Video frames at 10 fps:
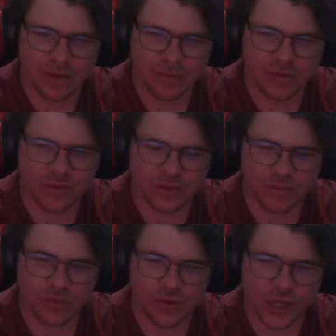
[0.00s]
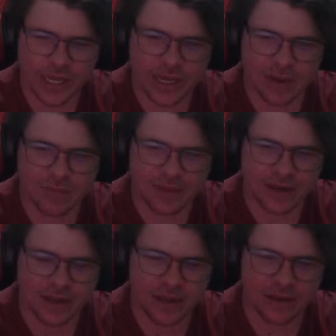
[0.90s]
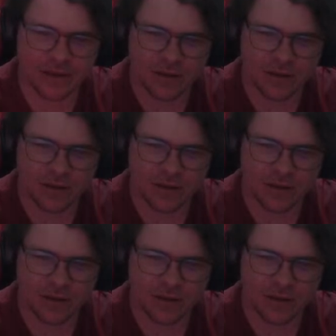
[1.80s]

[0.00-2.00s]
But Rochelle comes in here.